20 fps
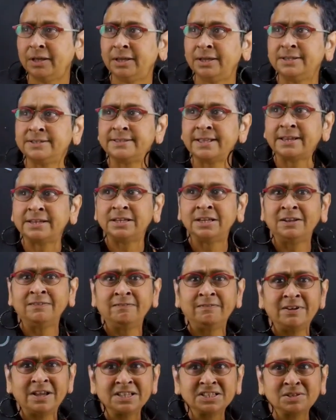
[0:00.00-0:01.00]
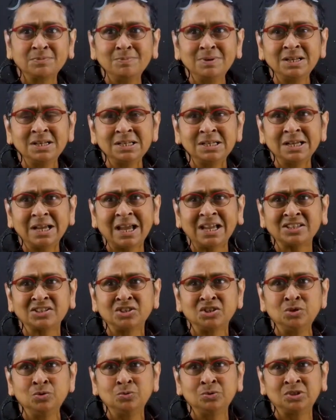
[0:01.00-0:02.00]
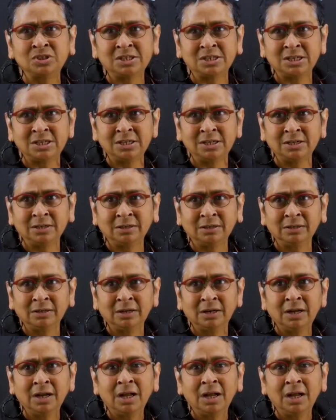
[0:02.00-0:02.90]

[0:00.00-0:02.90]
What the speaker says: is that investment, as used here,